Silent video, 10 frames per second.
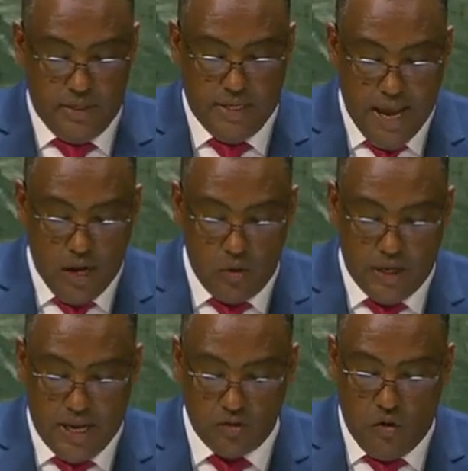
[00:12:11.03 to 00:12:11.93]

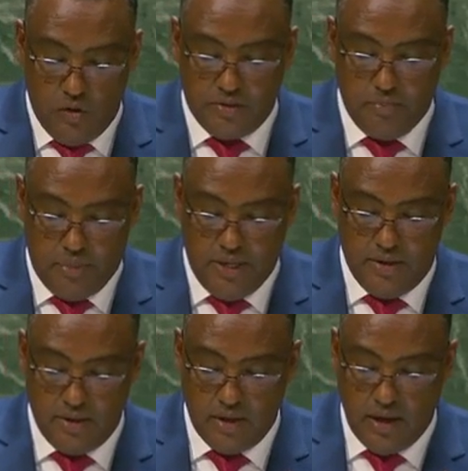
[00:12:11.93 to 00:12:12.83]
Dialogue has always
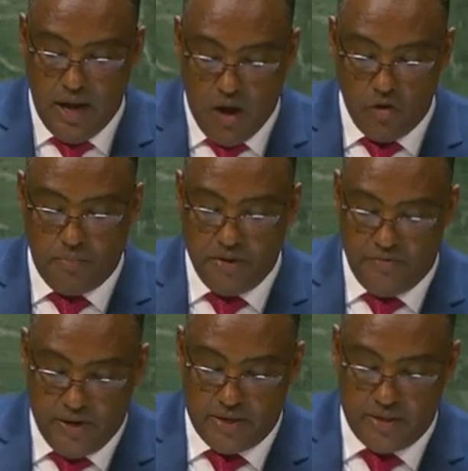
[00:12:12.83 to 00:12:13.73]
been our
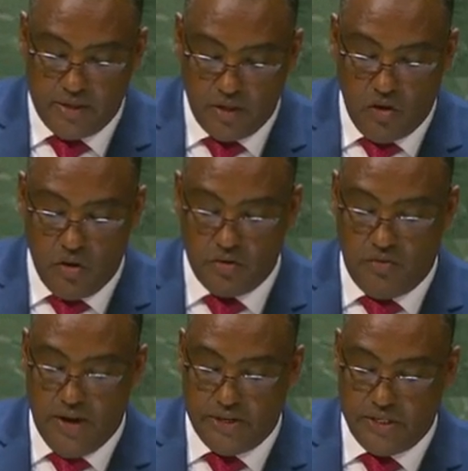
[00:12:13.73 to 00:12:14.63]
preferred course
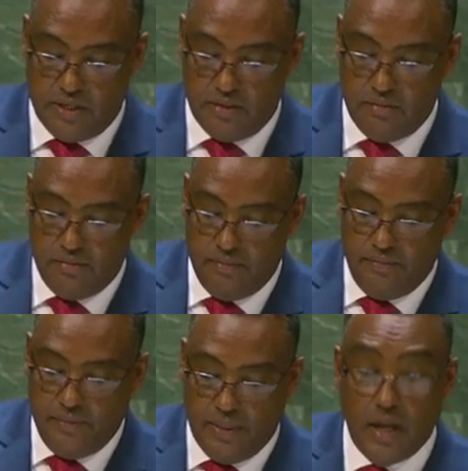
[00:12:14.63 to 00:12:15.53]
of action.
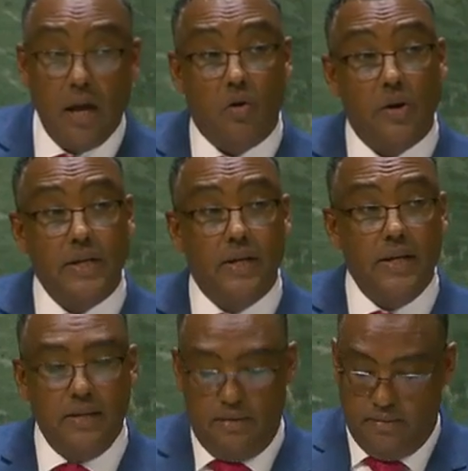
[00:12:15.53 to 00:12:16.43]

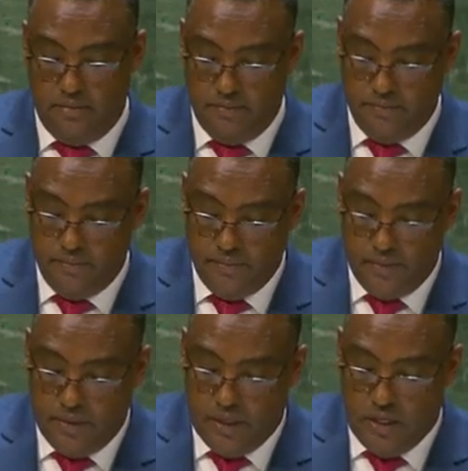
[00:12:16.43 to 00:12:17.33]
Accordingly,
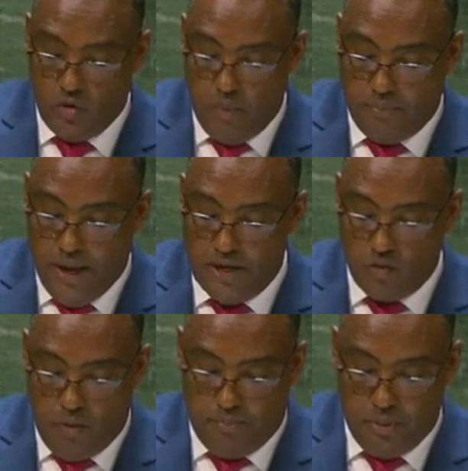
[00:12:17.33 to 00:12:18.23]
Ethiopia
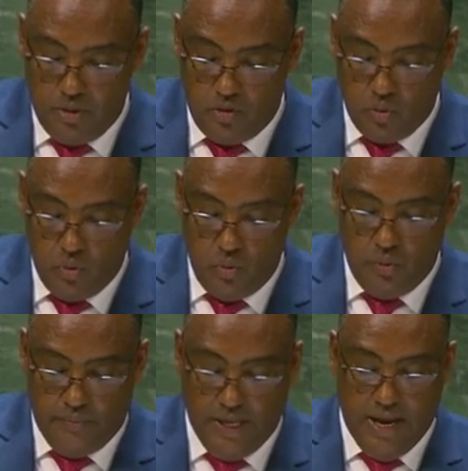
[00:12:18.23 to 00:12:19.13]
is open to
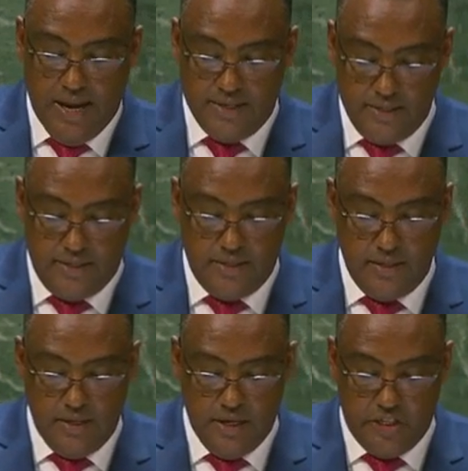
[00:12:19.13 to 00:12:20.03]
candid
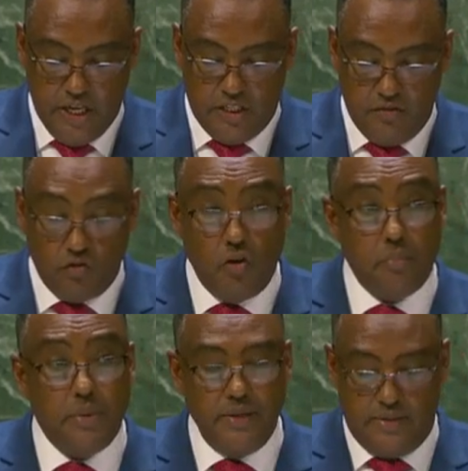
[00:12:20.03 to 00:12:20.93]
initiatives
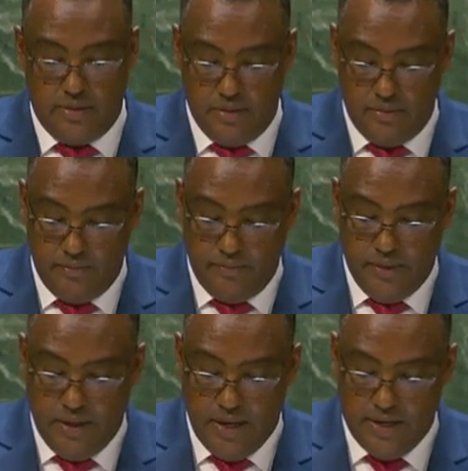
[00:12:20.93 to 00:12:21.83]
for peace.
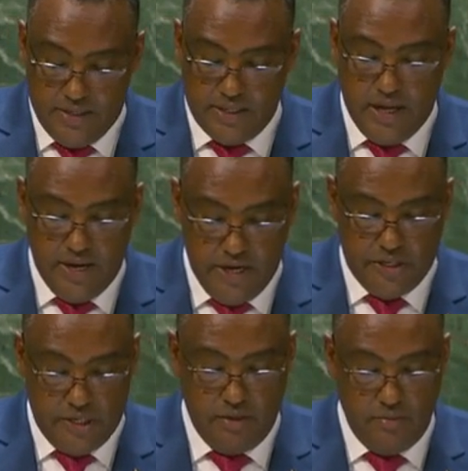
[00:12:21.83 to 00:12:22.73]
In this
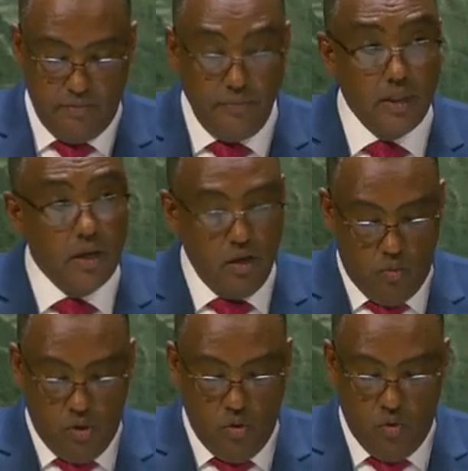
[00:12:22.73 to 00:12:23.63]
connection,
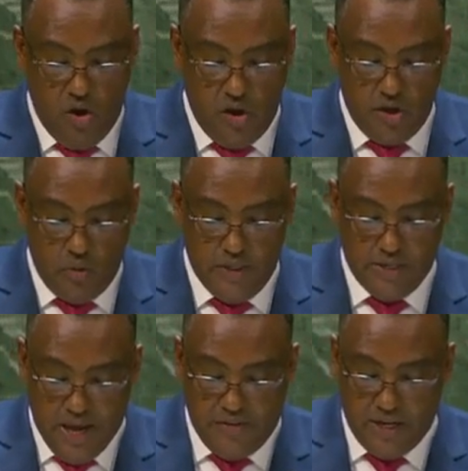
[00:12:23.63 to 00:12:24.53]
we will work
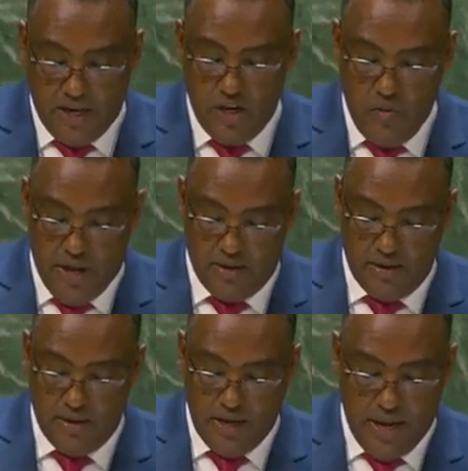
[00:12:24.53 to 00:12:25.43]
with the African Union
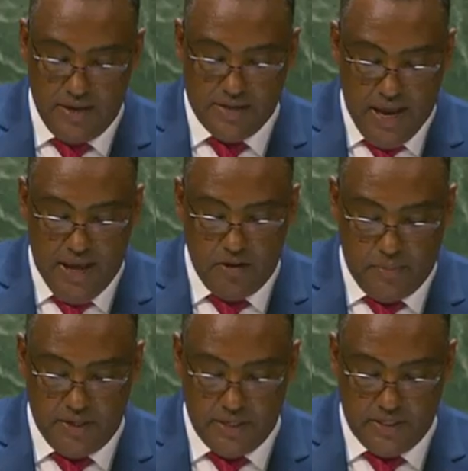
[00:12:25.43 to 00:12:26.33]
and the High
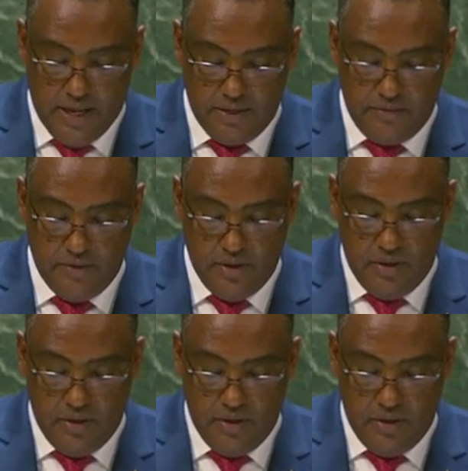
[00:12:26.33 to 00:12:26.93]
Representative